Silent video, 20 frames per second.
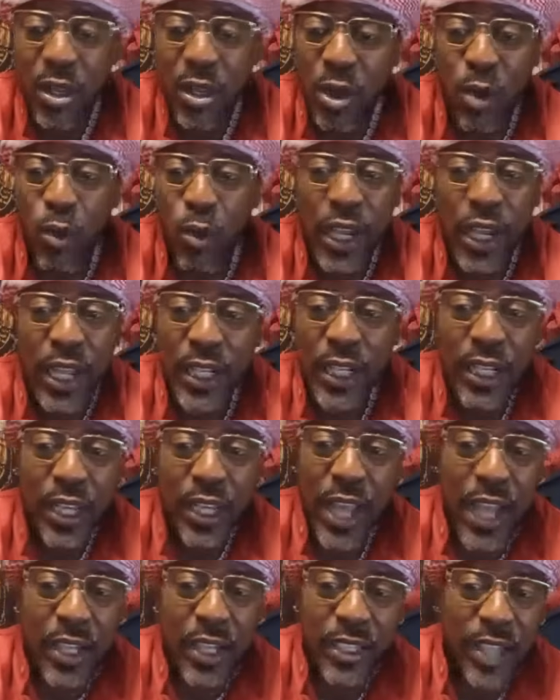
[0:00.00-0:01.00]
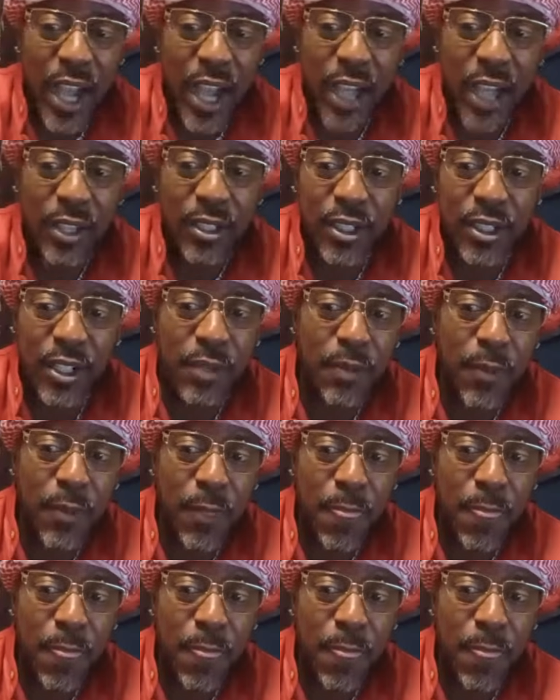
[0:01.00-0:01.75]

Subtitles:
no one can deny the scholarship.